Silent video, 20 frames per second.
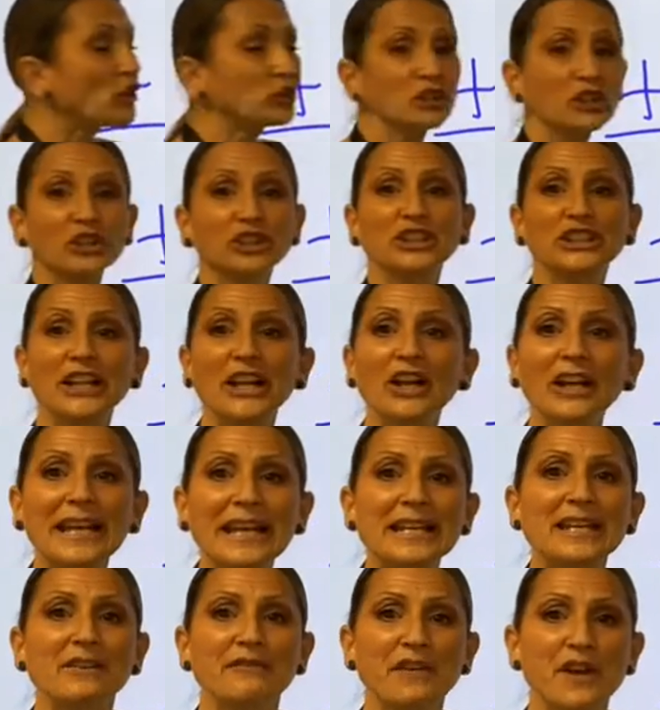are still
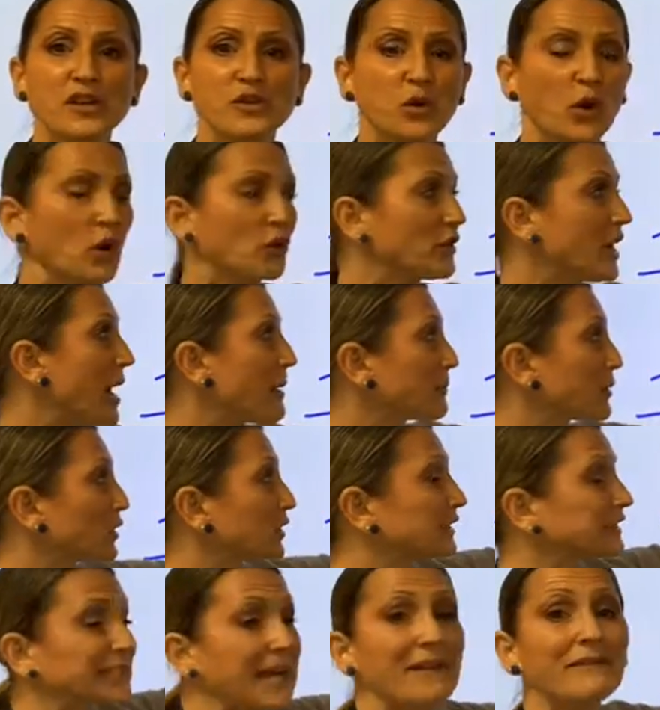individual
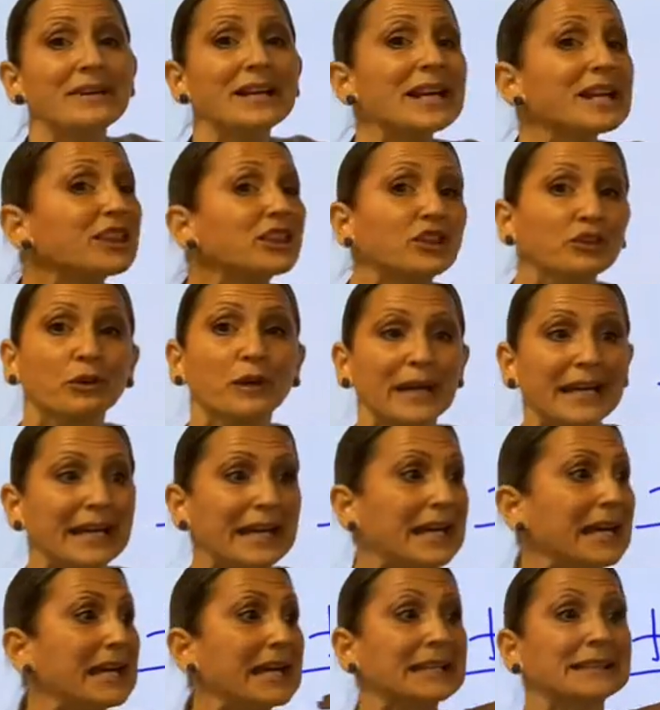numbers.
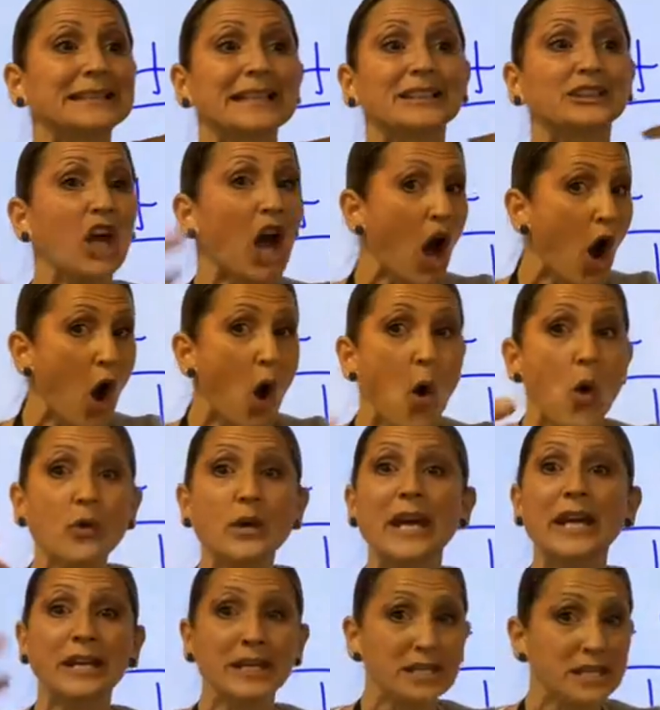73 is its
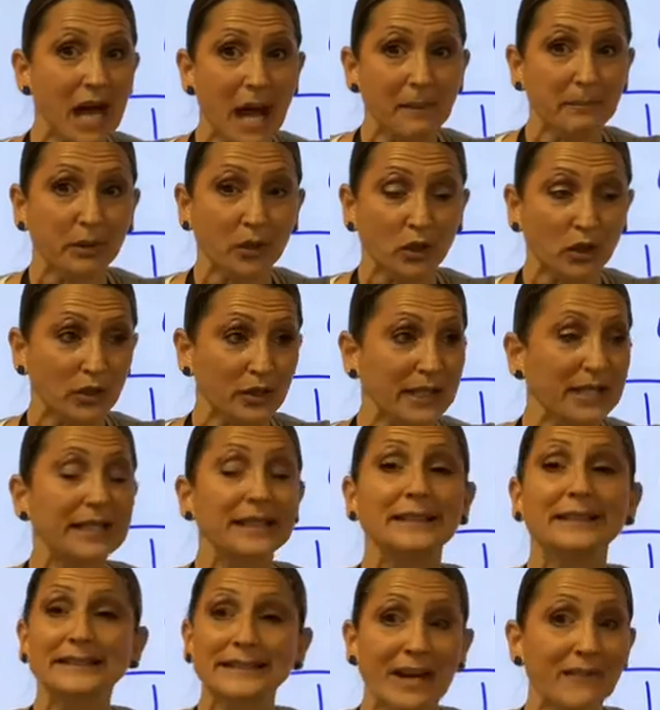own number.
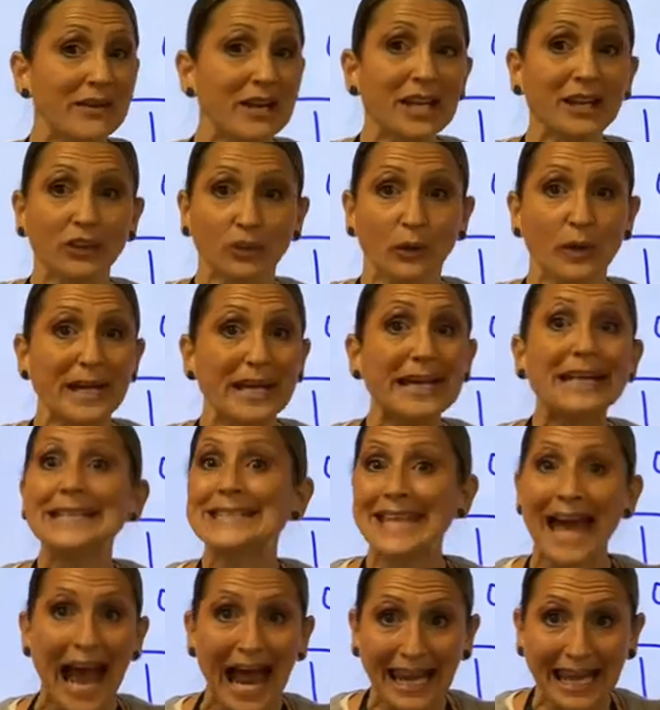$73,
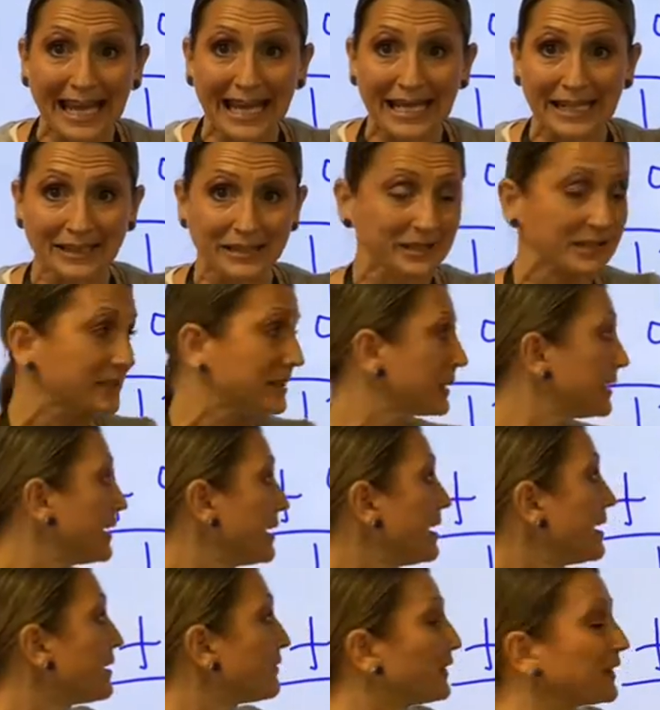
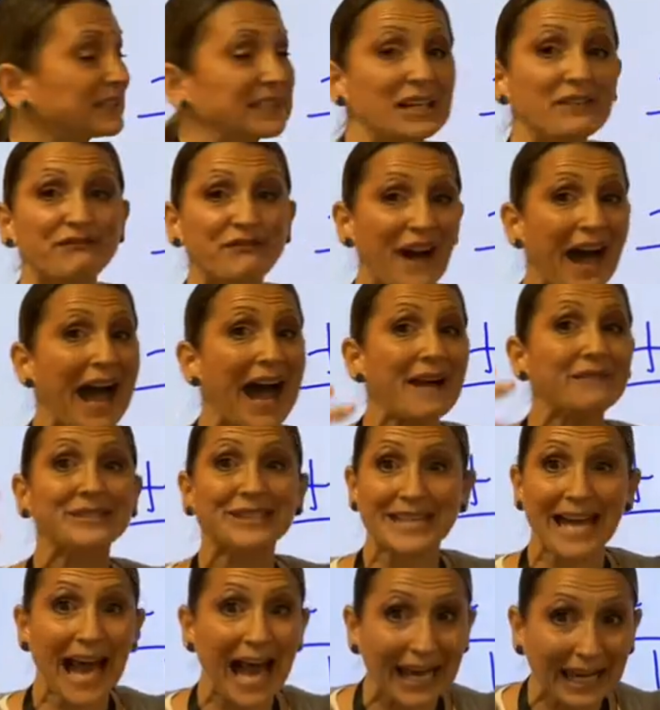
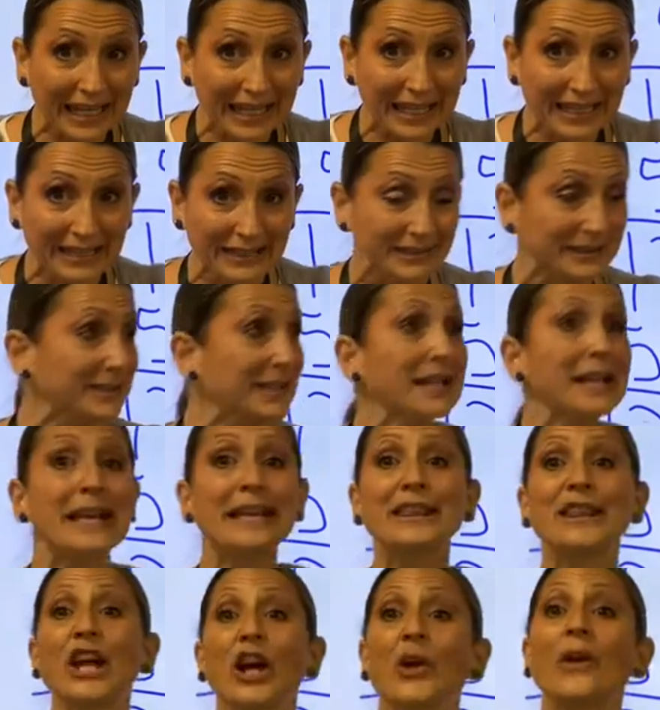$55.
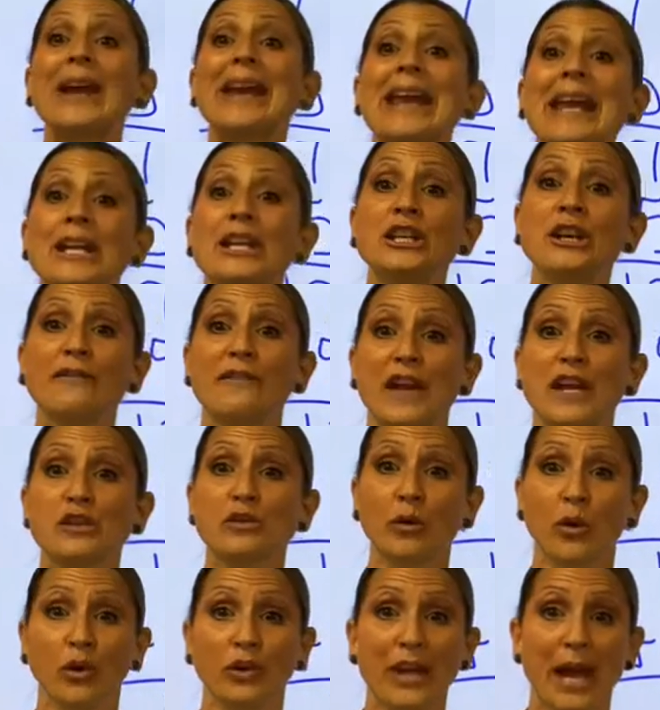They're
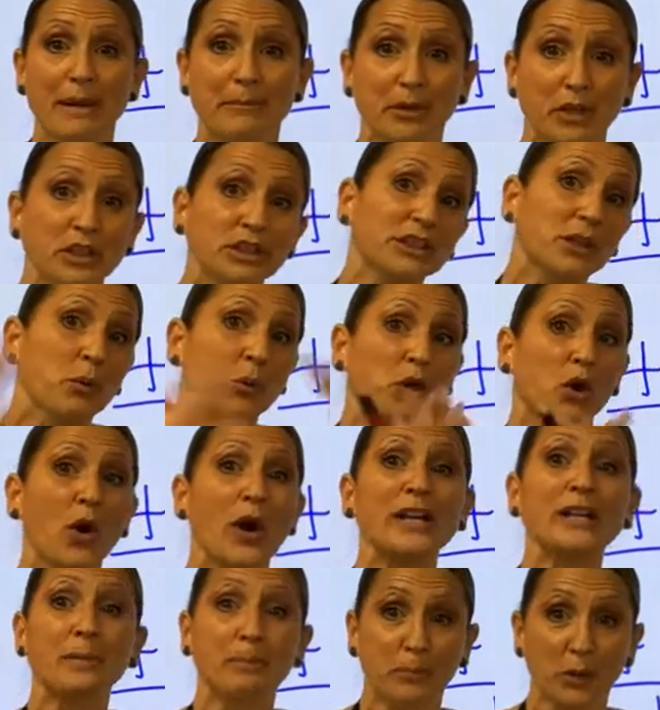individual numbers that we're
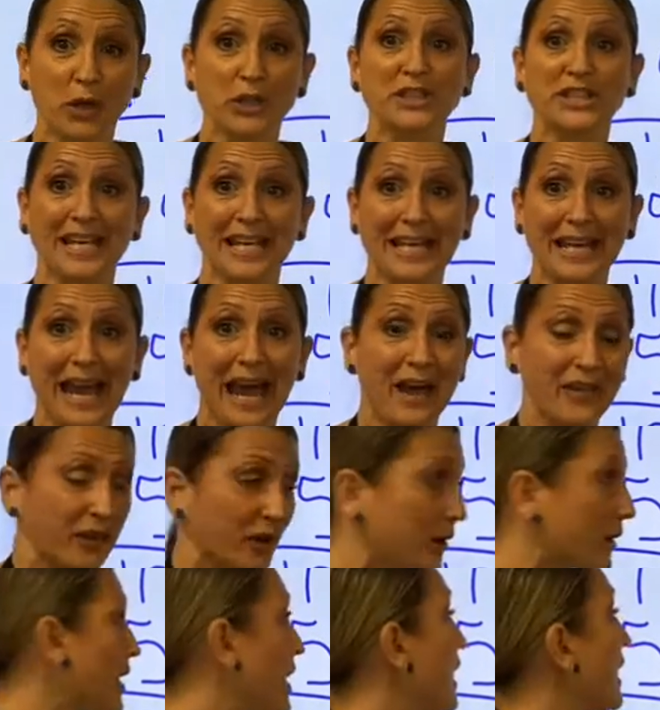going to put
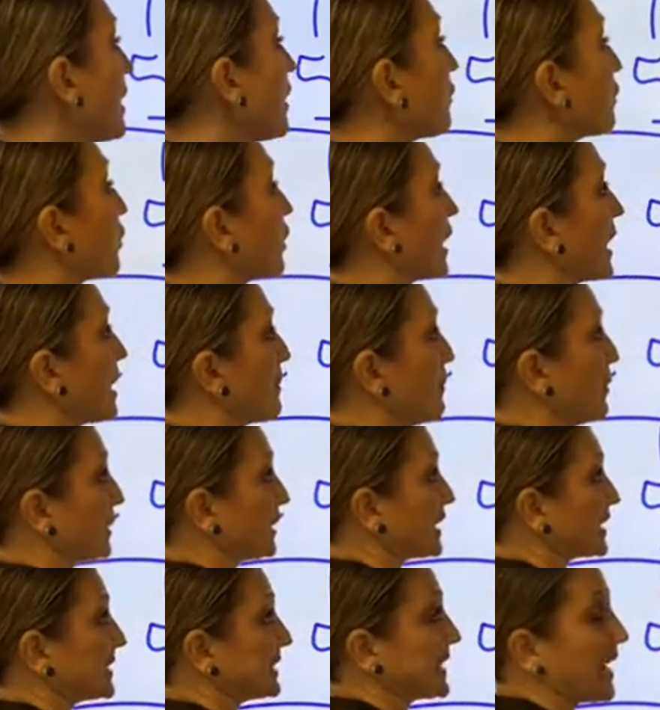together. We're going to put
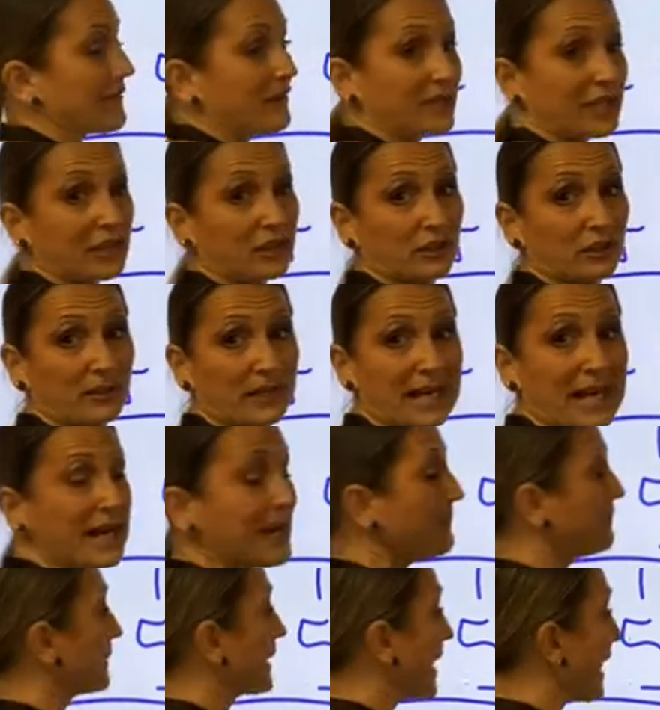the 73
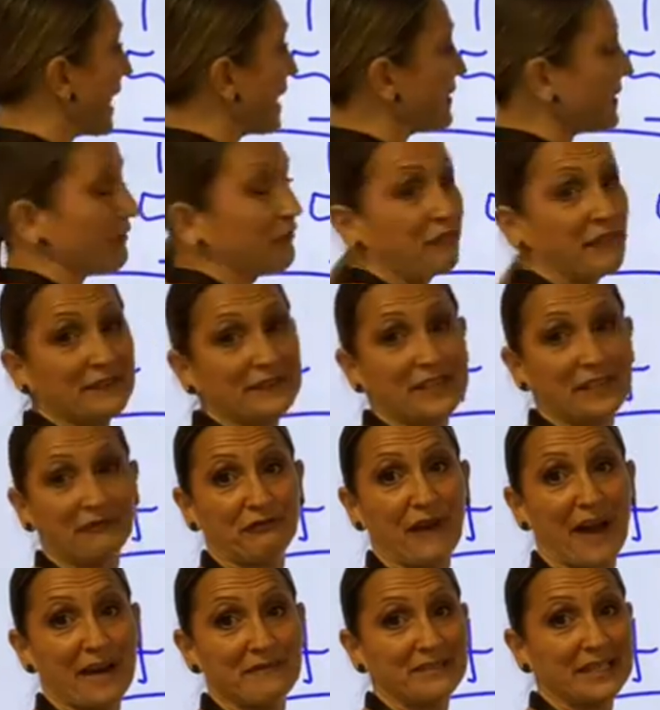and the
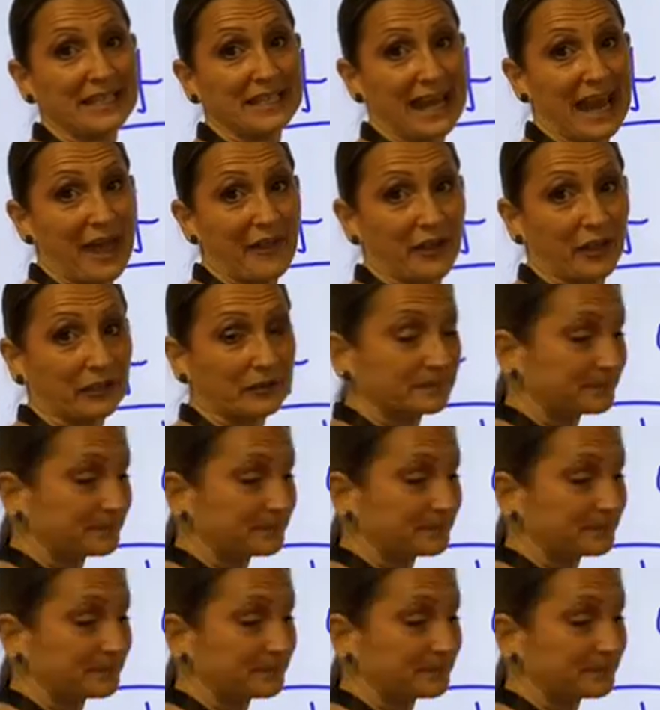55 together.